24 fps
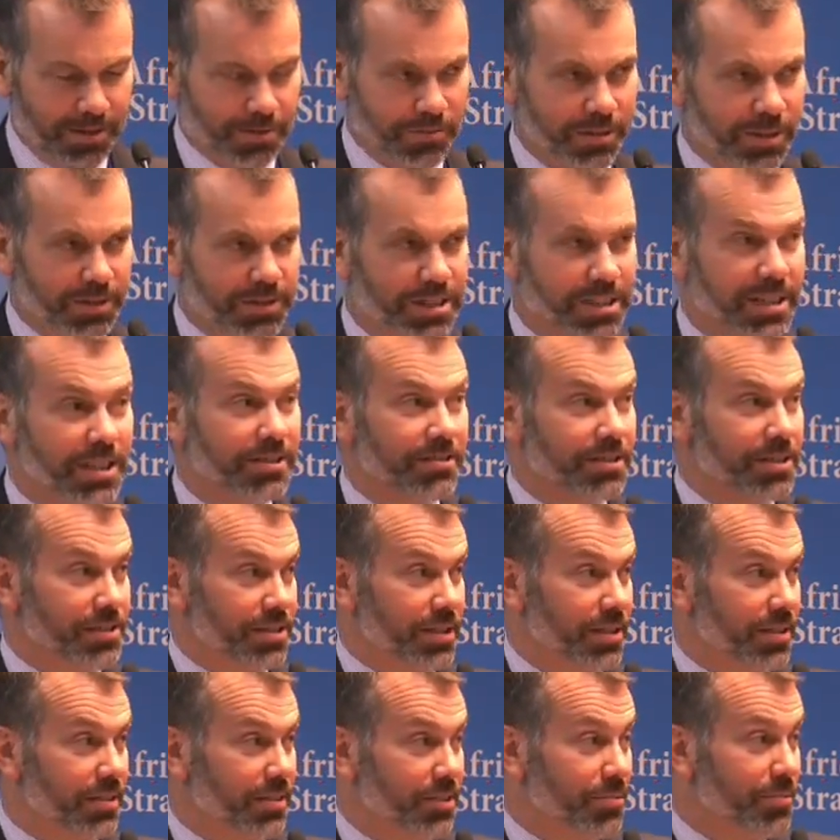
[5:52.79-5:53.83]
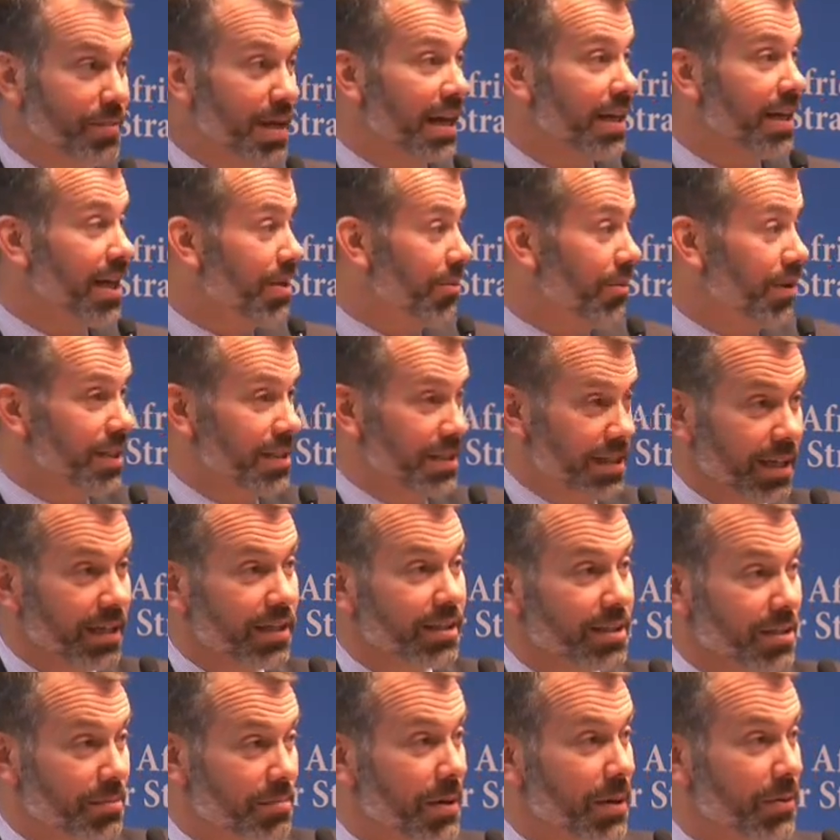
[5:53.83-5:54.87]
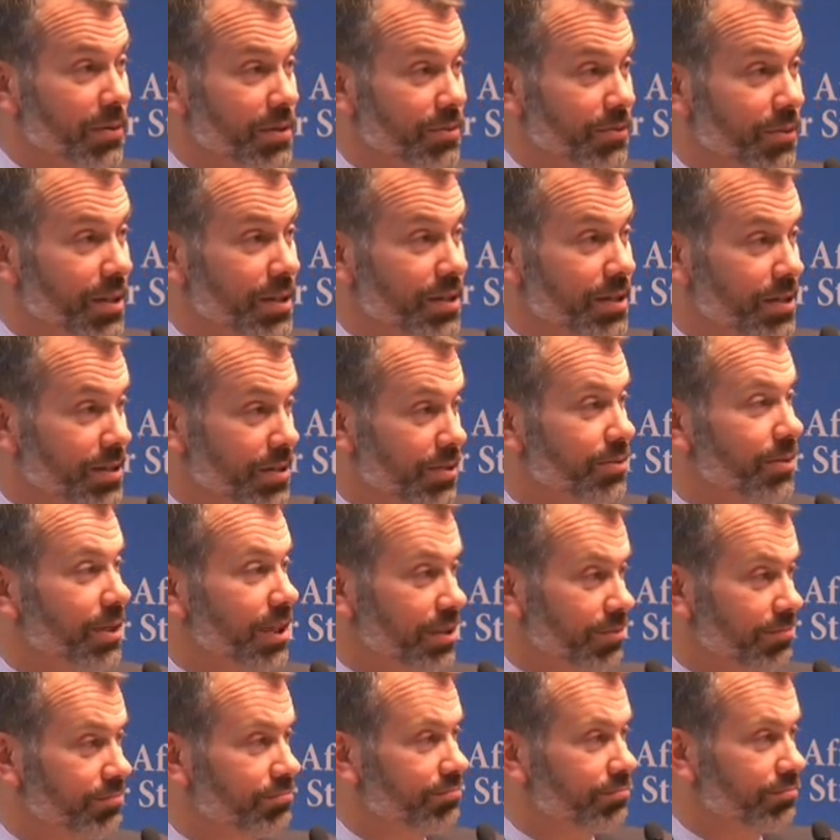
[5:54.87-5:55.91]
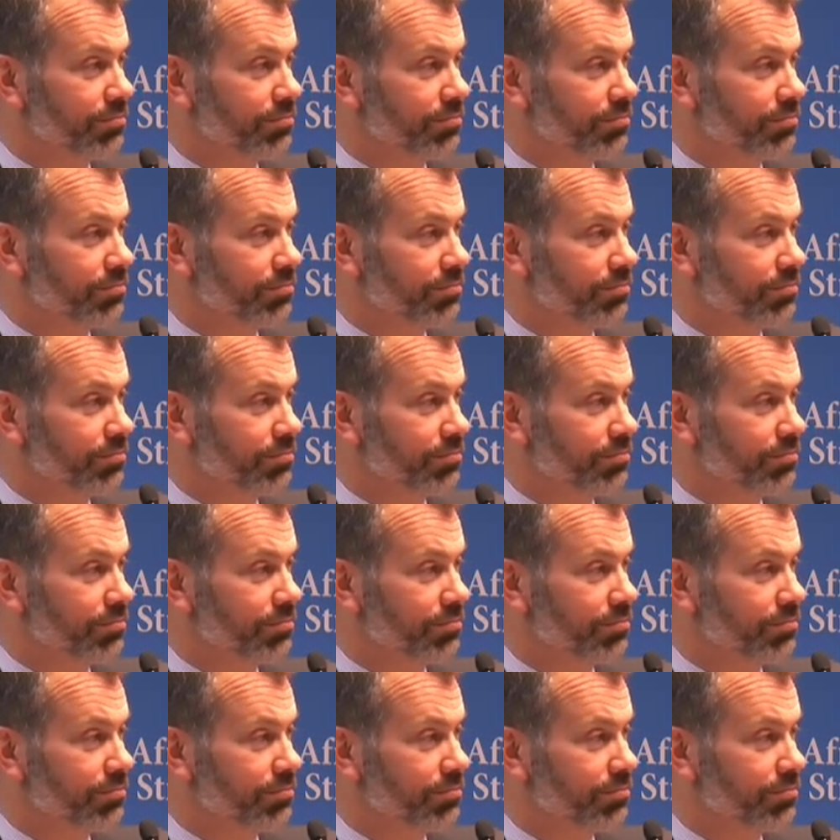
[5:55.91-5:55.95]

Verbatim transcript: Well, secrecy. You may not want to tell the opponent what you're doing.